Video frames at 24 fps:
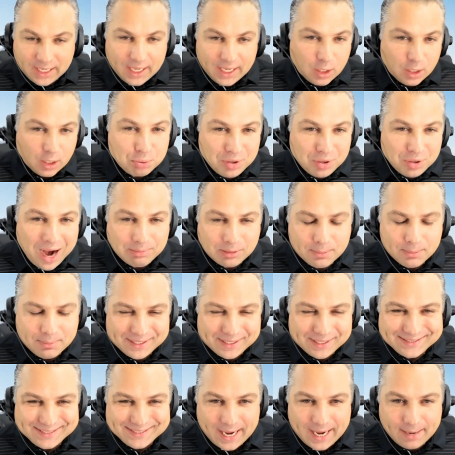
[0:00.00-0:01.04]
it'll probably be
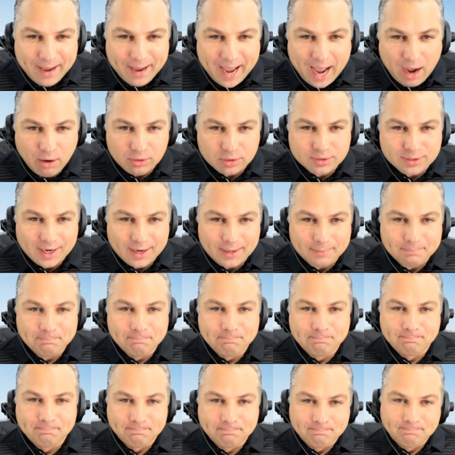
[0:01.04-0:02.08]
Sam Howell time
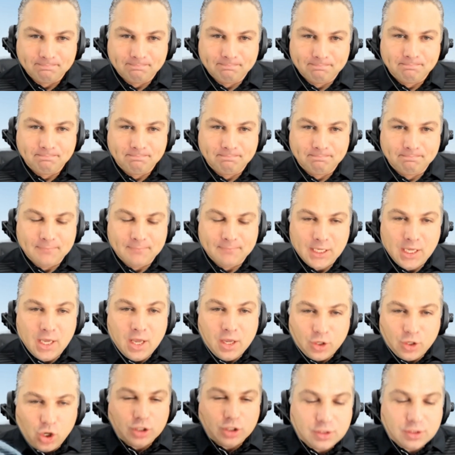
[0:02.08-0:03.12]

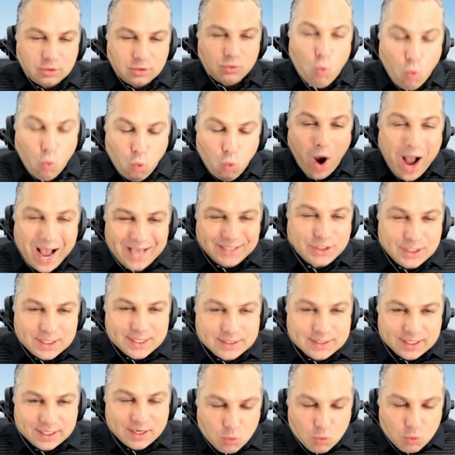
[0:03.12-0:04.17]
because
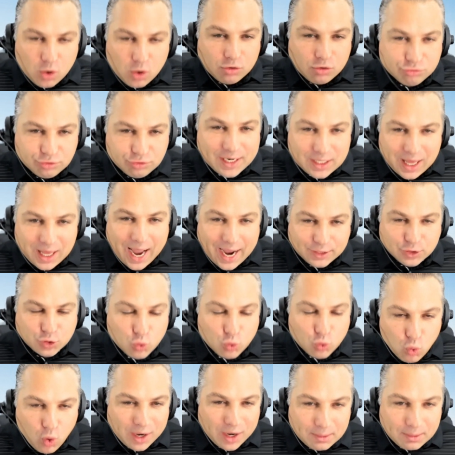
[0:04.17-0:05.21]
Washington will realize
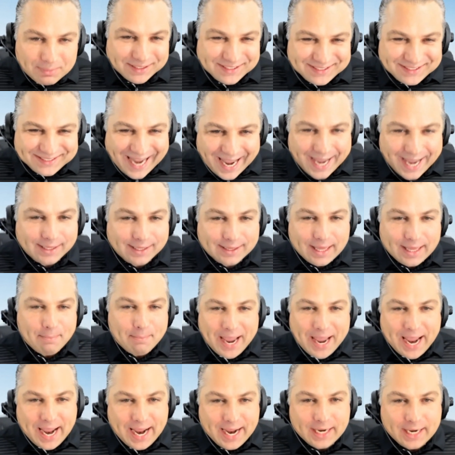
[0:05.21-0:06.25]
what a mistake they
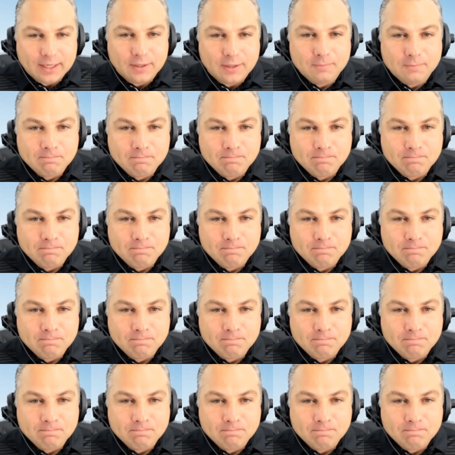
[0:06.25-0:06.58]
made.